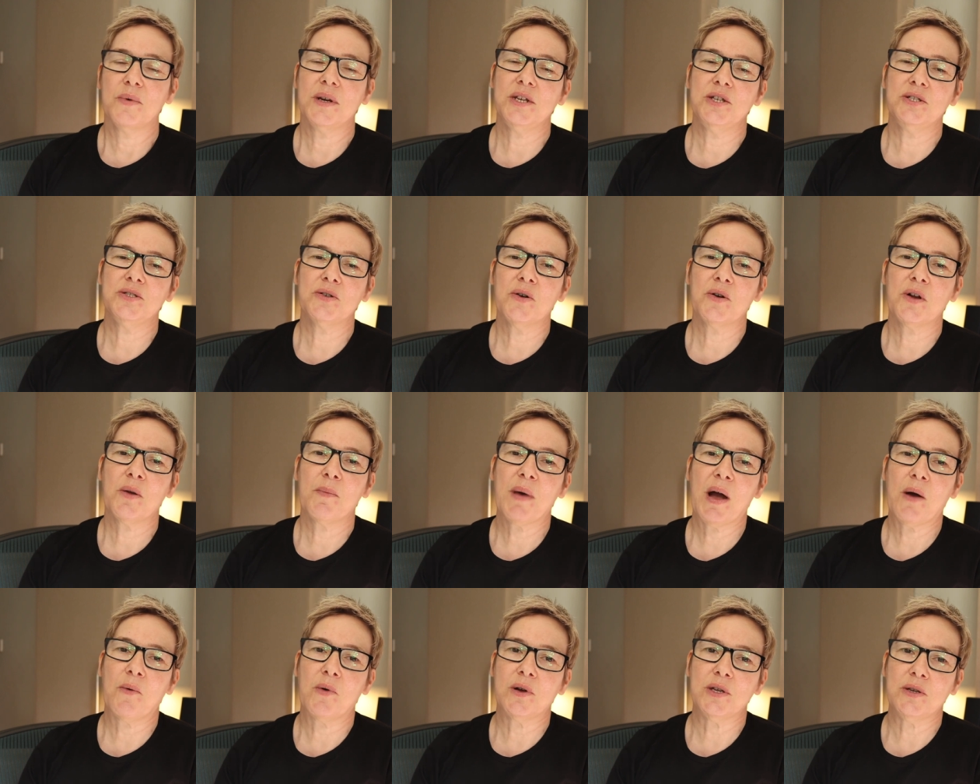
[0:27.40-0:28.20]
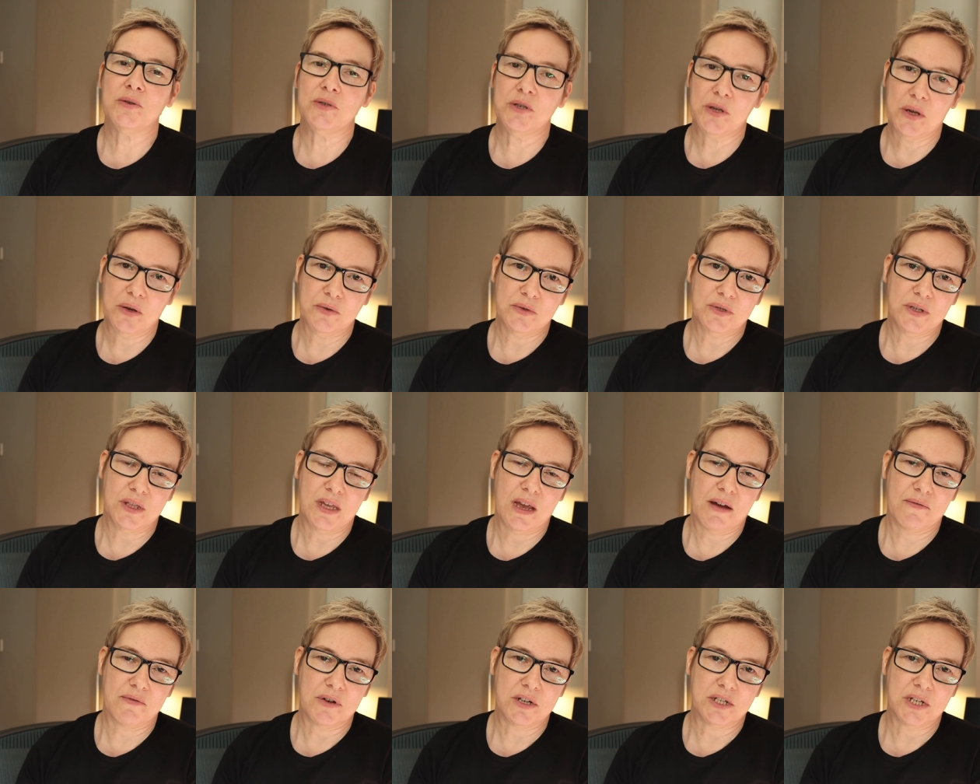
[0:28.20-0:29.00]
When you talk about what you do to
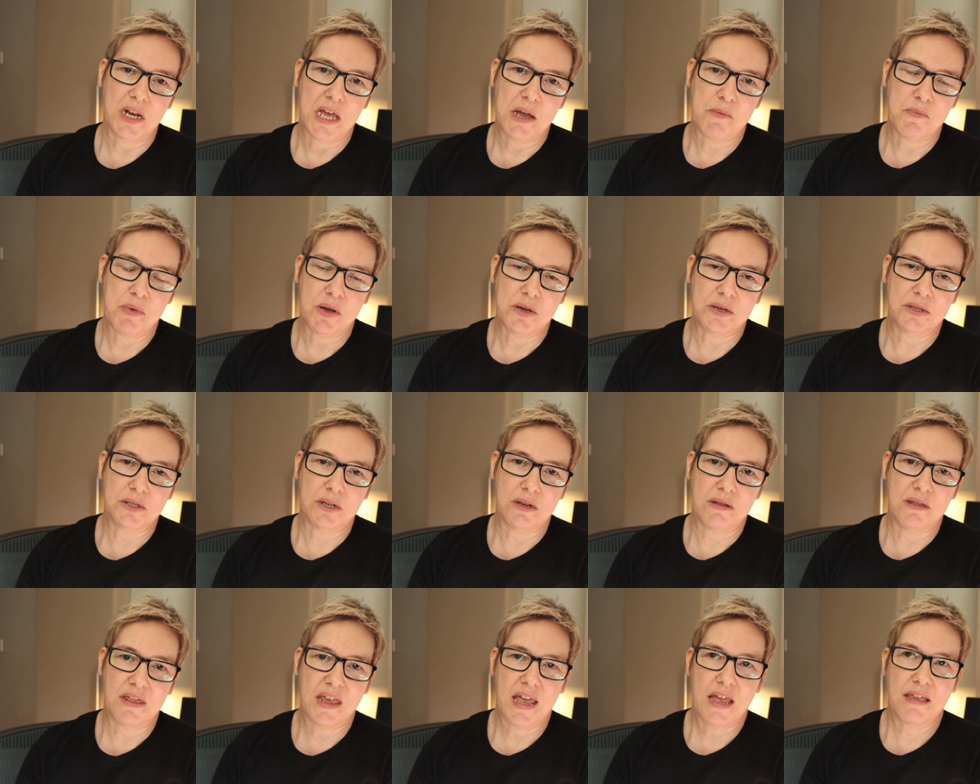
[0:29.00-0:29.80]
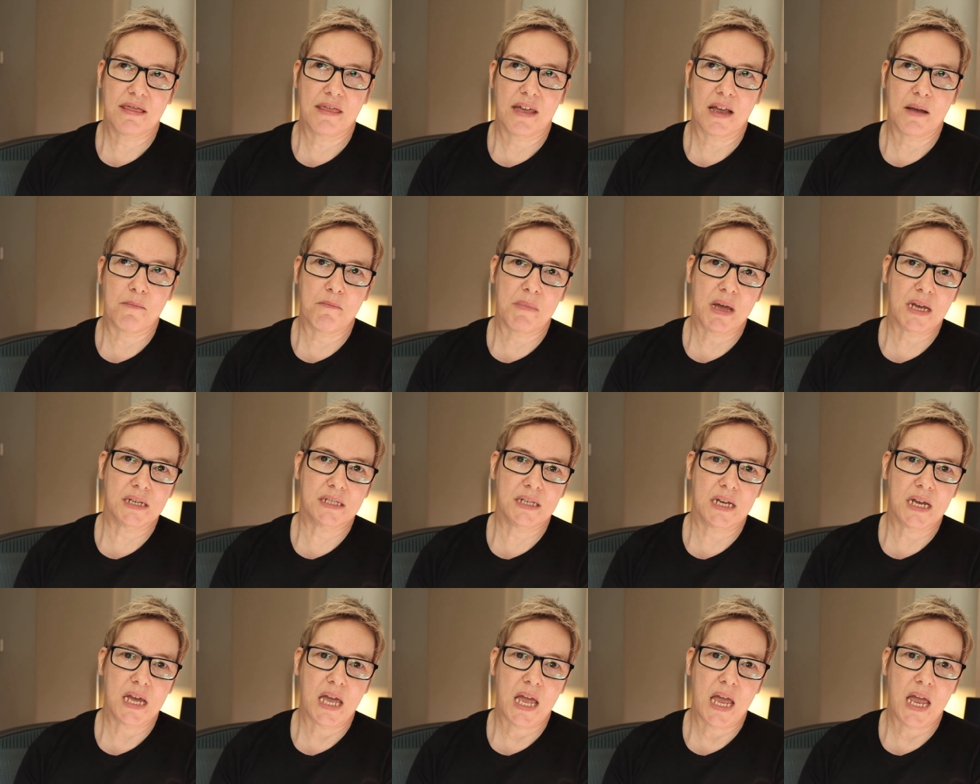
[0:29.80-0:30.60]
the average layperson, they think
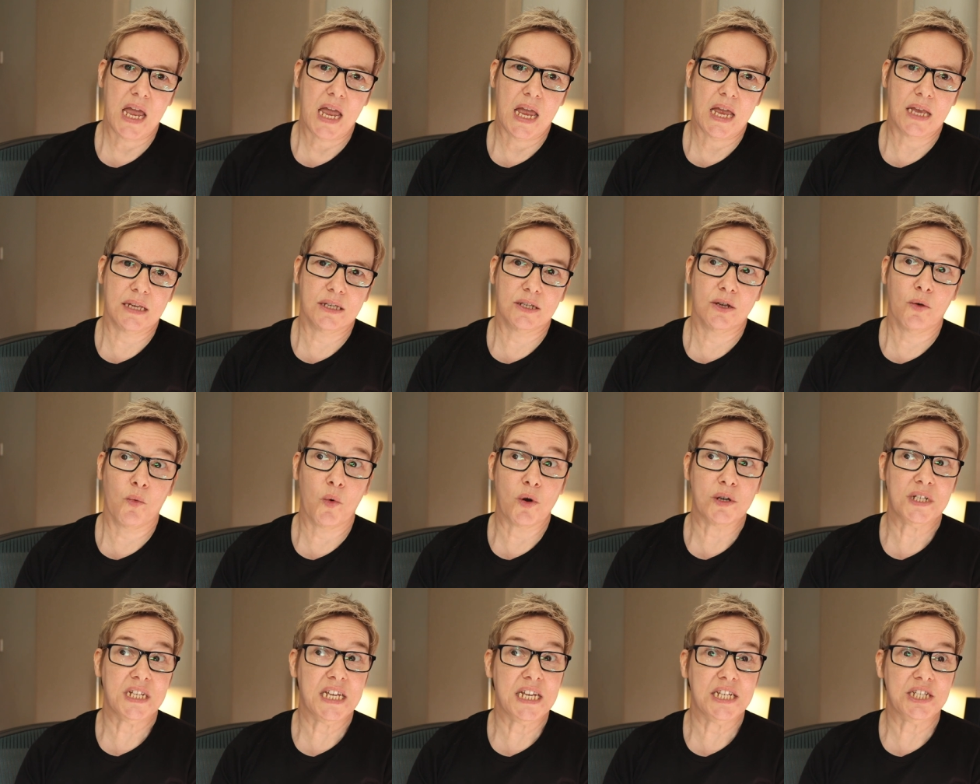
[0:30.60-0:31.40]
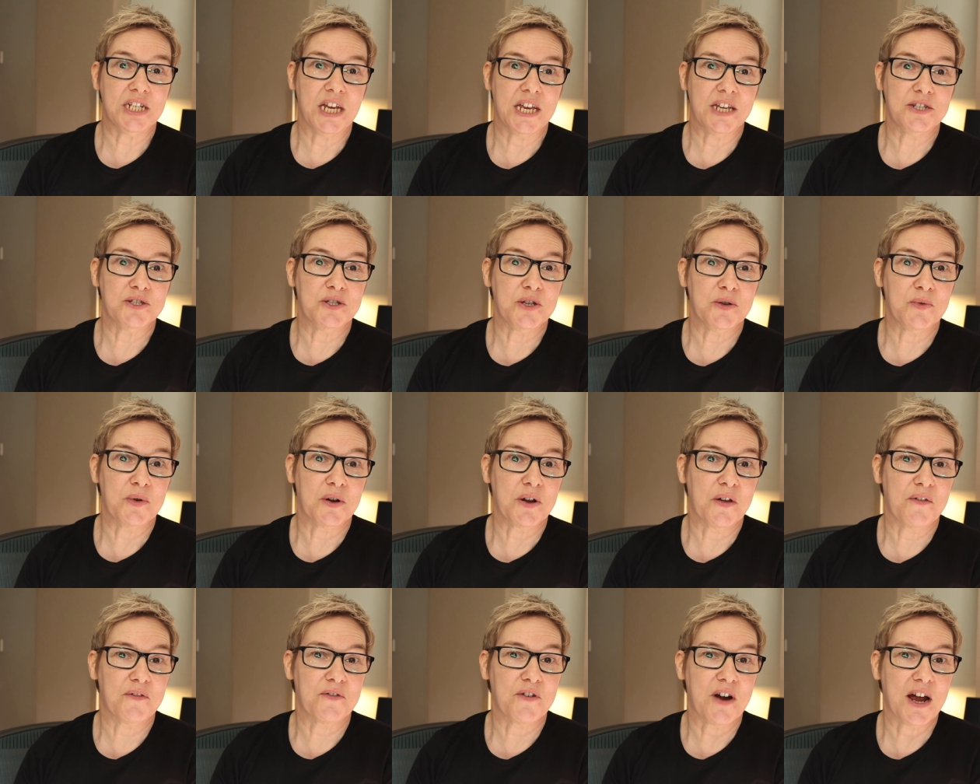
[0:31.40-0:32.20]
mixing is what DJs do
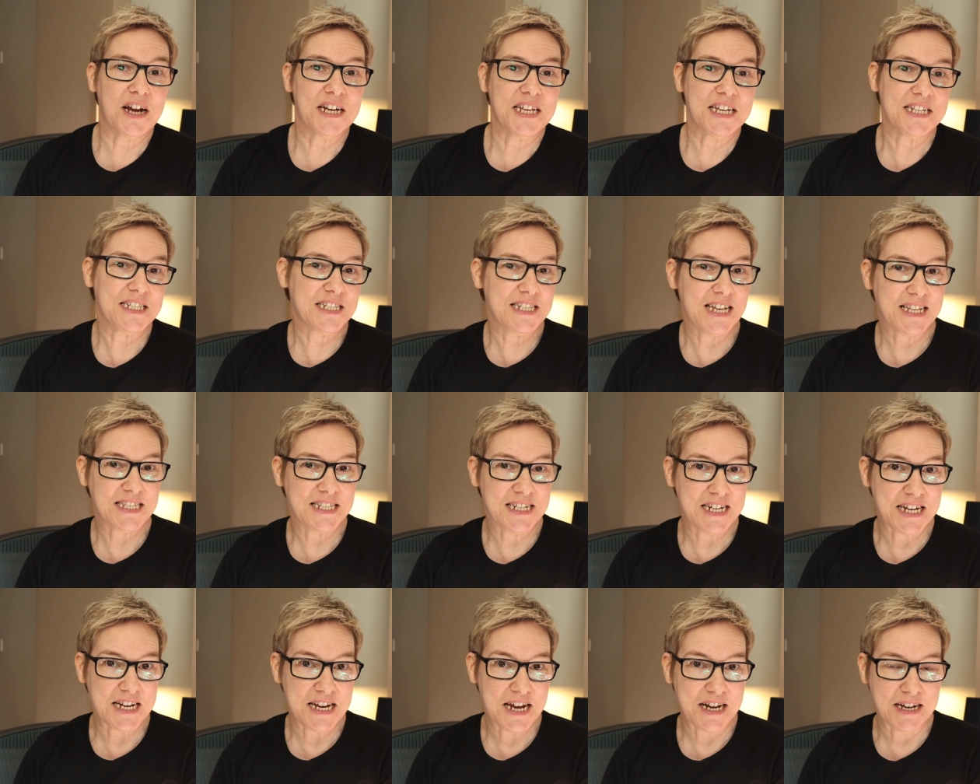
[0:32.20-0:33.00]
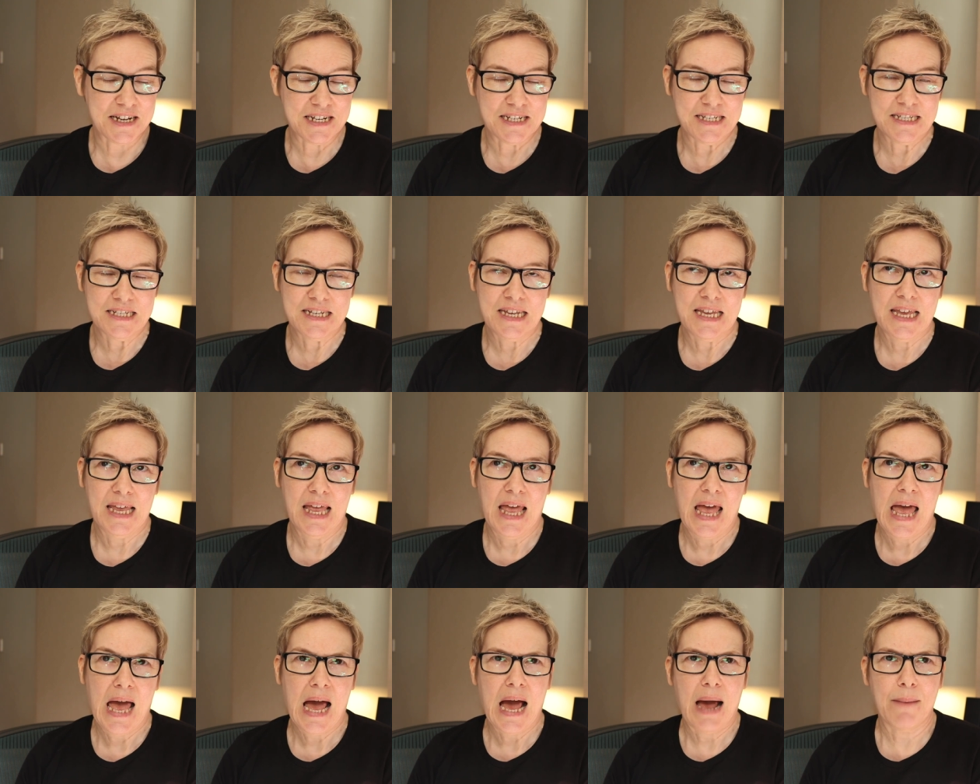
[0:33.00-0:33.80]
on a Friday and Saturday night,
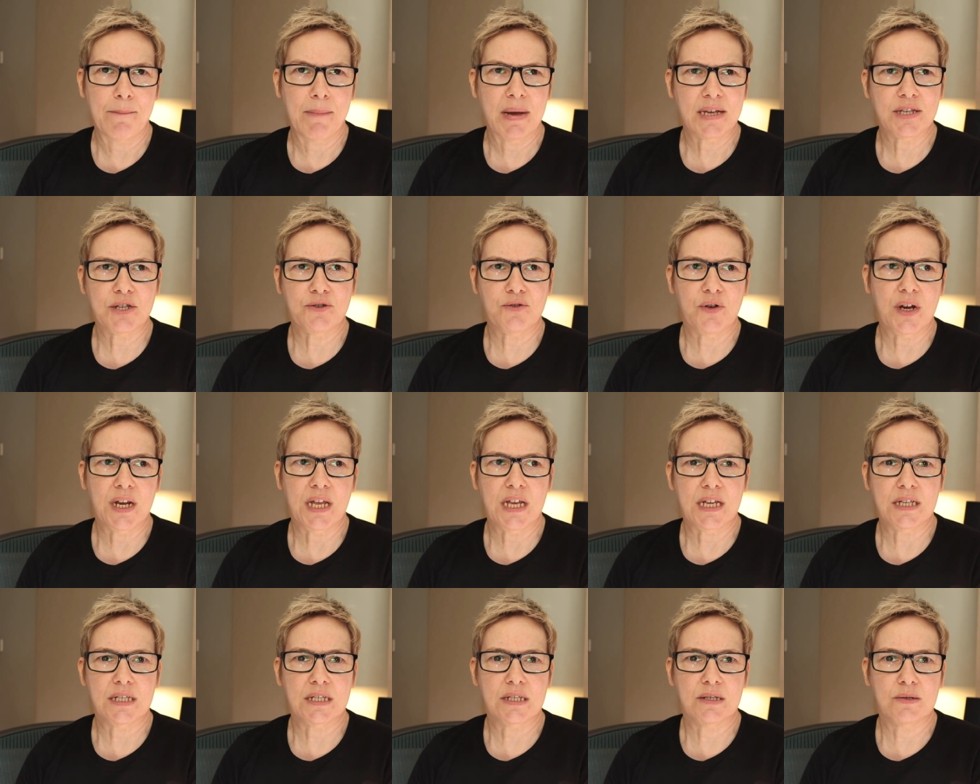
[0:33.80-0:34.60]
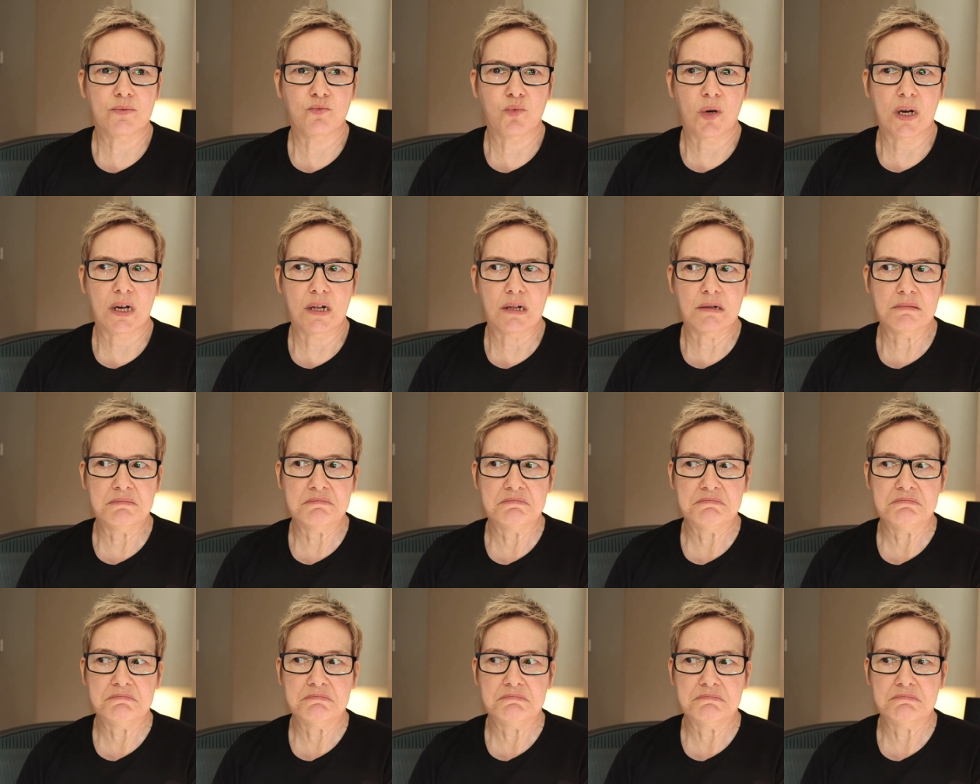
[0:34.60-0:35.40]
and mastering is, well,
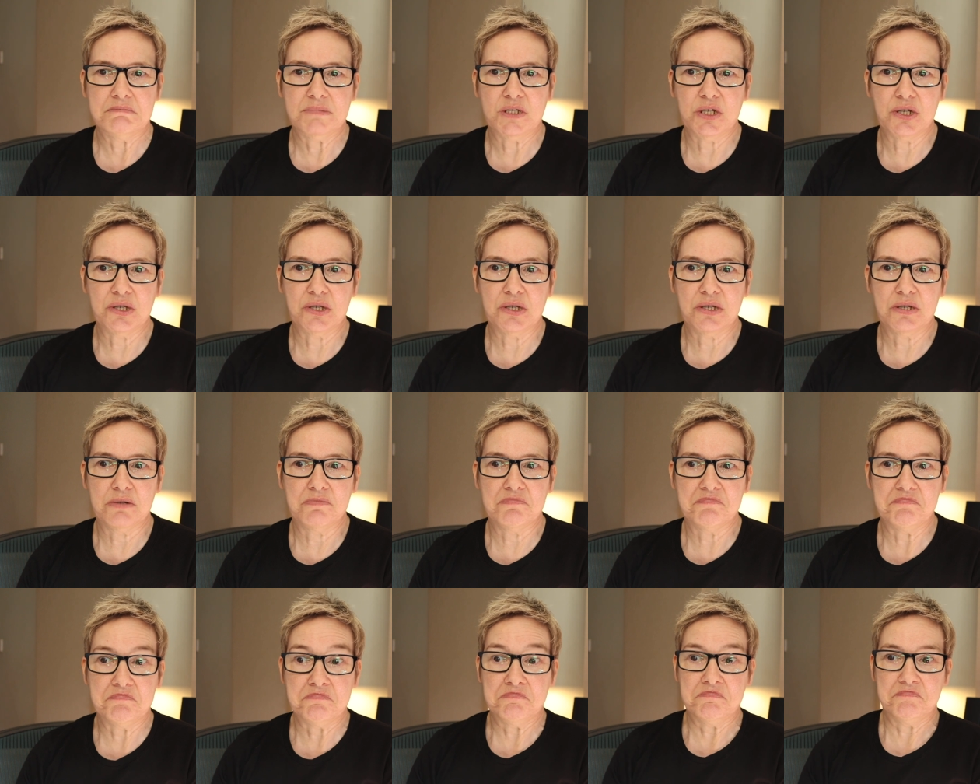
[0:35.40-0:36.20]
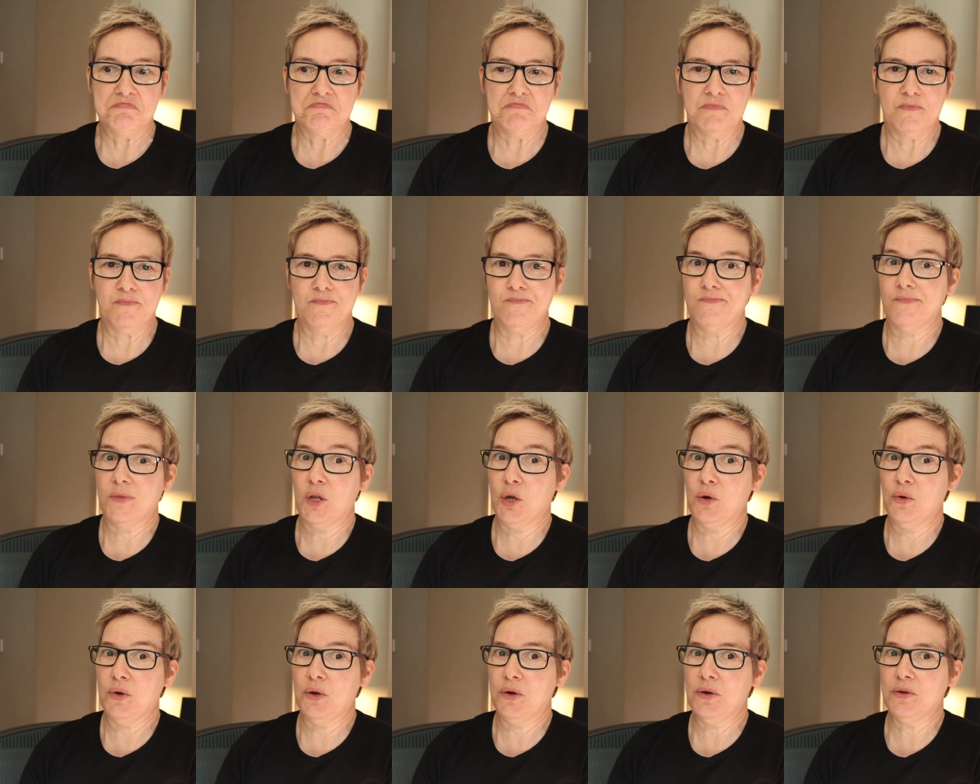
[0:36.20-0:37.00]
just
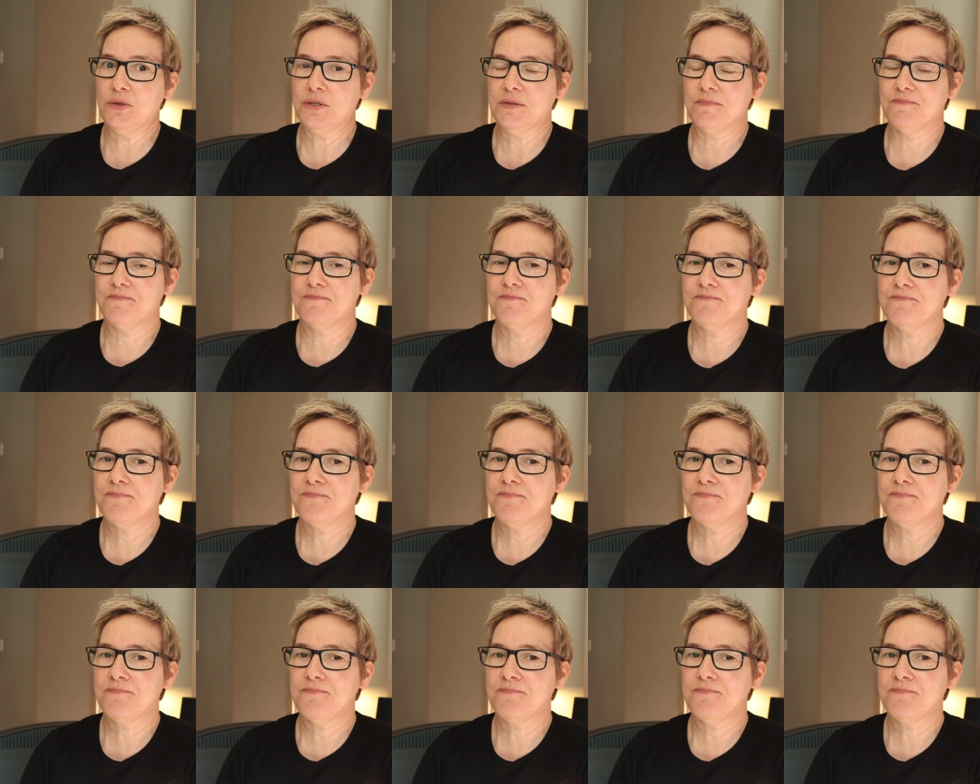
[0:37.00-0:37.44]
who knows.